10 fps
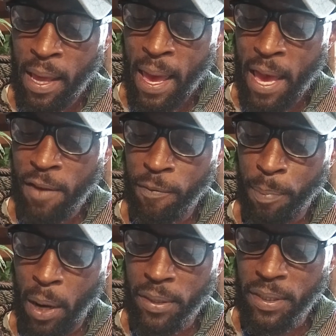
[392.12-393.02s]
have
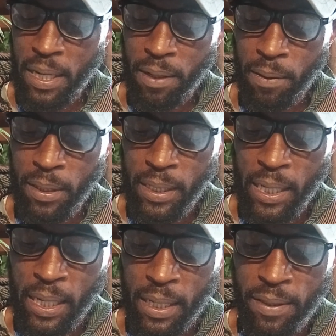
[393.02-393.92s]

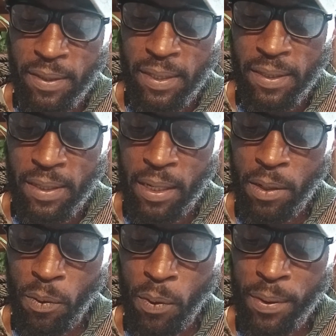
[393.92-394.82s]
particularly
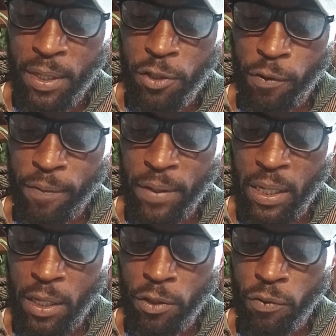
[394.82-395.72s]
insisted on the
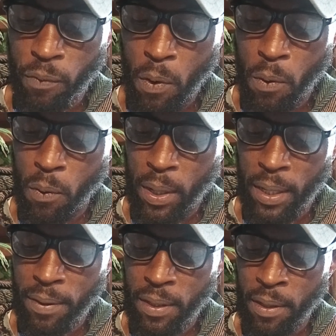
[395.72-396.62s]
Dravidians' role
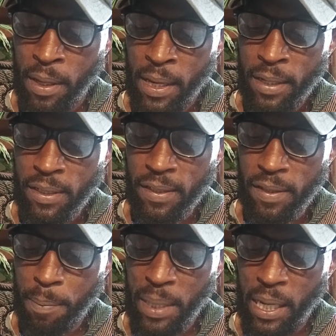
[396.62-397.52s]
in the
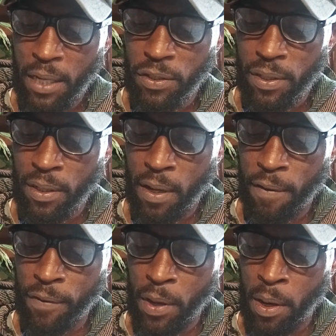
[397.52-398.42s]
dissemination
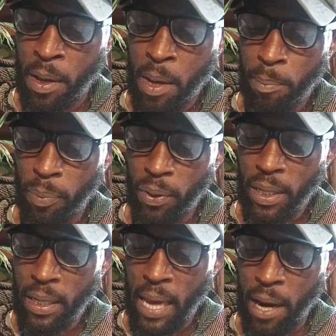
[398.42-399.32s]
of the
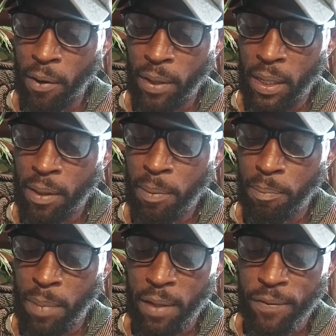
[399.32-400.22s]
pre-Aryan
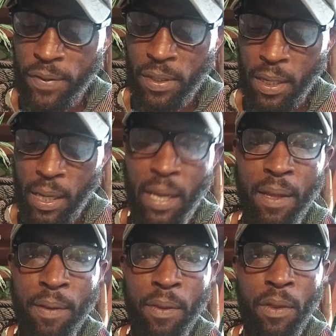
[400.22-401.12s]
myths
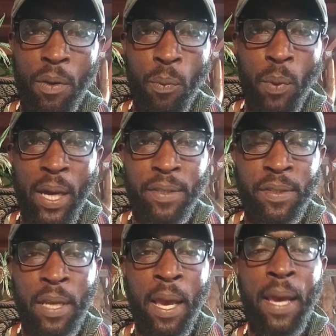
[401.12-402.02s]
in the
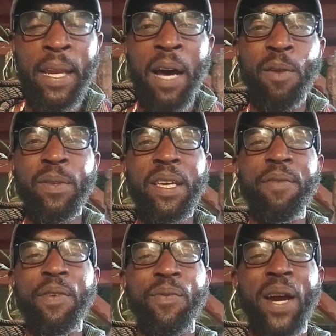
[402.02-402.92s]
West. And I'll
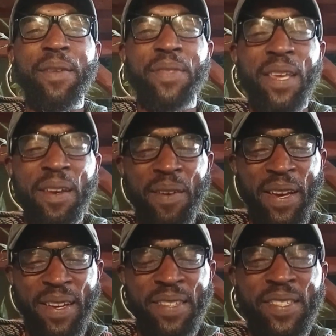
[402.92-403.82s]
leave it right there.
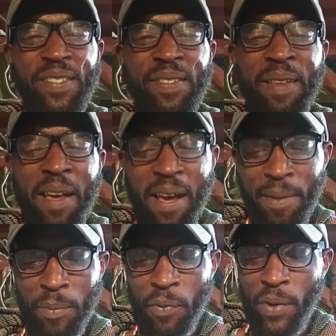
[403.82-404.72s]

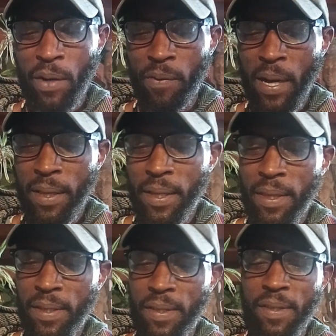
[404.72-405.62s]
I'm Yarrell Riley.
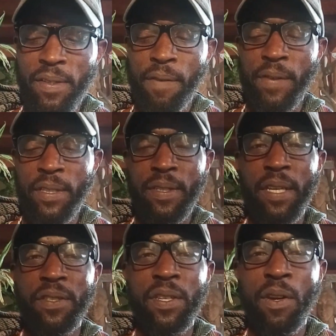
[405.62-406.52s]
This is
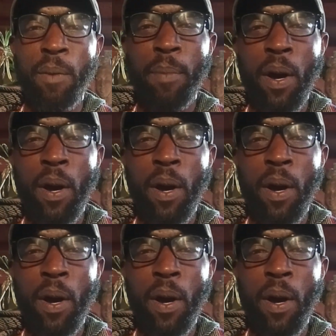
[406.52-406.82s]
Civilization and